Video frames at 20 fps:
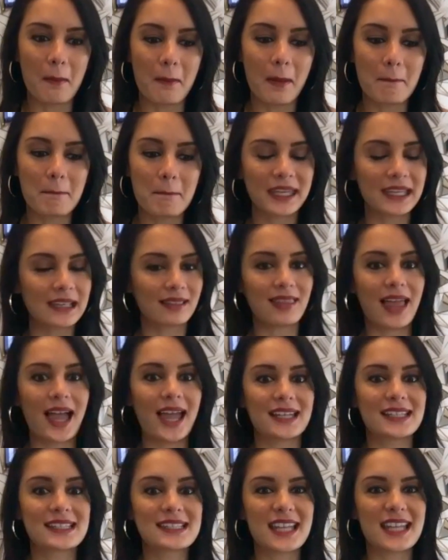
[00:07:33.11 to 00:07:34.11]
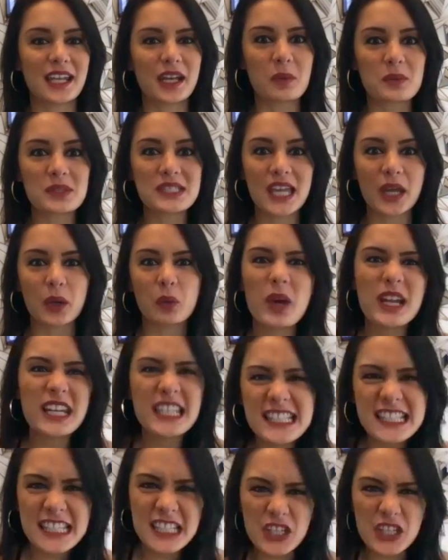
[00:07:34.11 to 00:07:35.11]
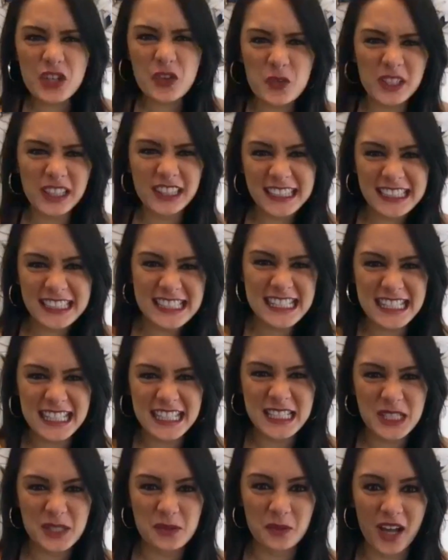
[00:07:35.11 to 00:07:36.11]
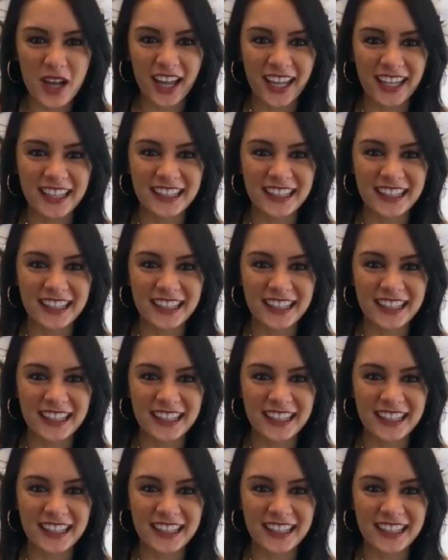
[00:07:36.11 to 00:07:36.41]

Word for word: Big Lights, and I was like, when is he gonna release this one?